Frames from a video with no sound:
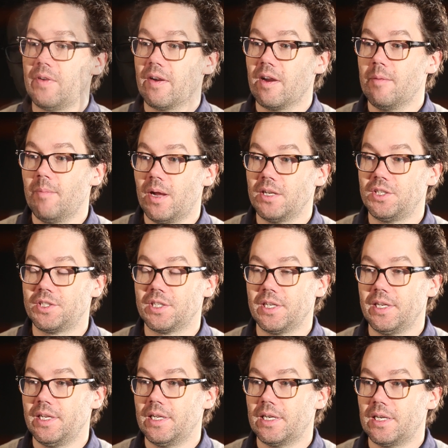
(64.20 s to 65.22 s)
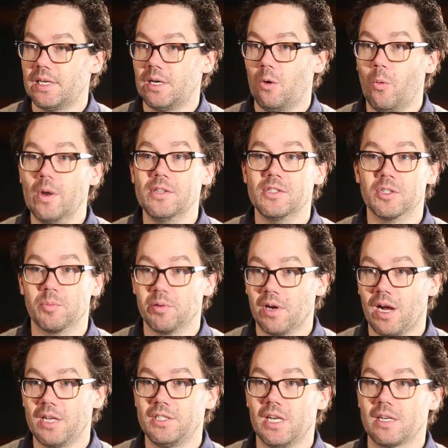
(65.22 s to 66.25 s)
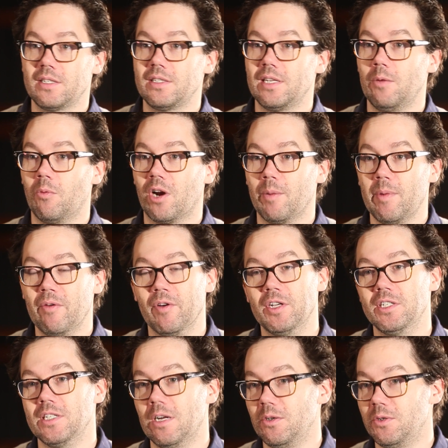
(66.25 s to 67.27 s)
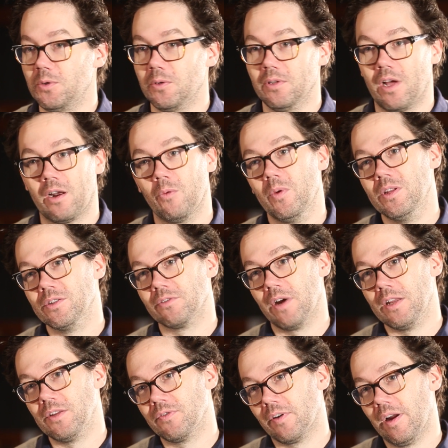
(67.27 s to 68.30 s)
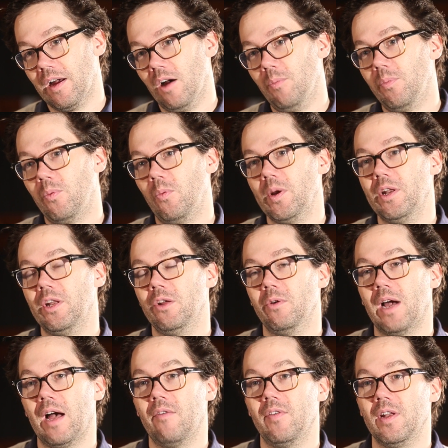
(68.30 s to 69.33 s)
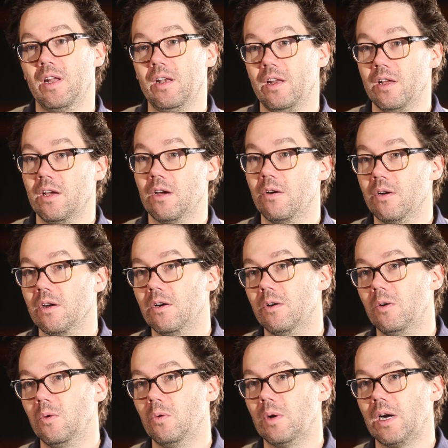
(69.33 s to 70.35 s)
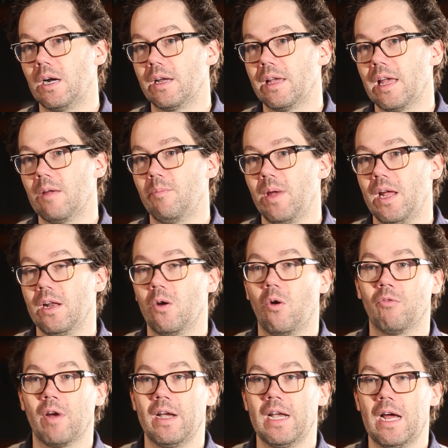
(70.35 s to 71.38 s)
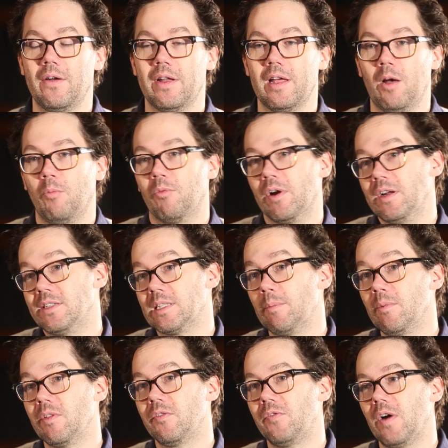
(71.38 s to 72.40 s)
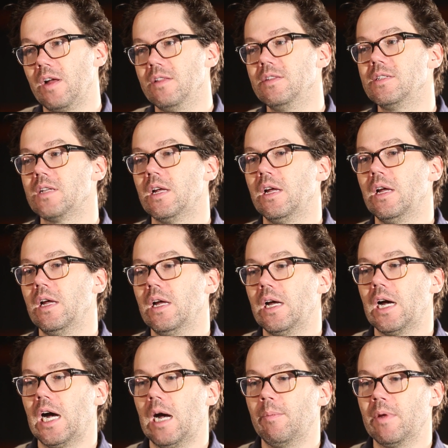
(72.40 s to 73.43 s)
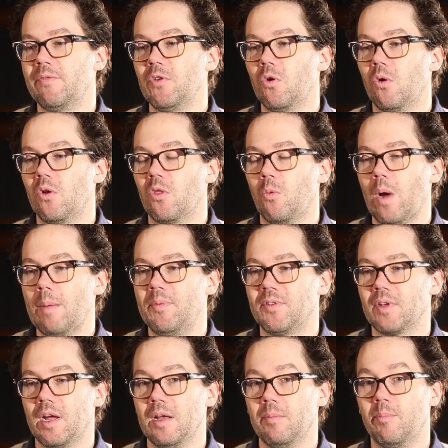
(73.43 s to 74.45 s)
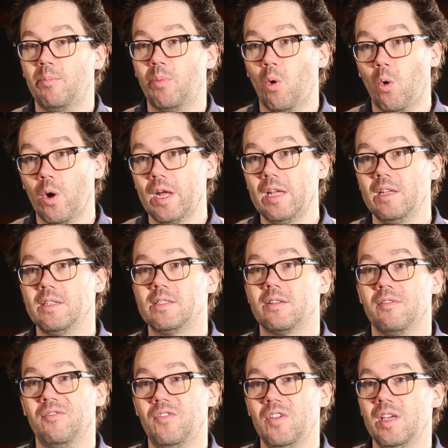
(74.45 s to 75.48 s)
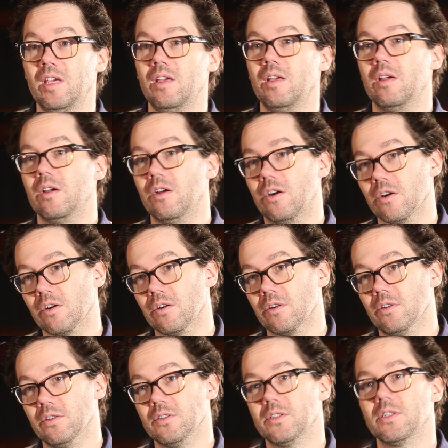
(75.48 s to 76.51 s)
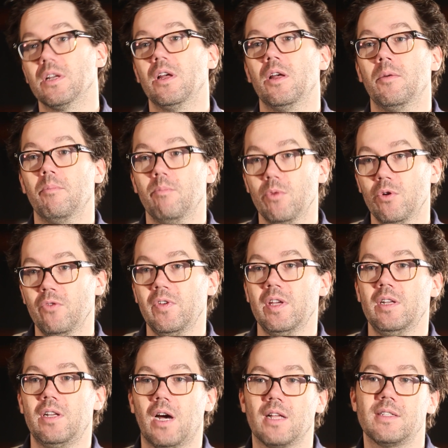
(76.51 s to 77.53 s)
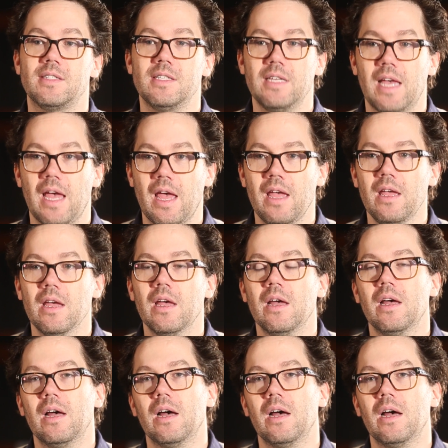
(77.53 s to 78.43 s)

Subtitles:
very much a Windsor project, and we're gonna be reaching out to a lot of Windsorites for help. We do have an Indiegogo campaign going right now to help raise some of the funds. If you go to the website boysvgirlsmovie.ca,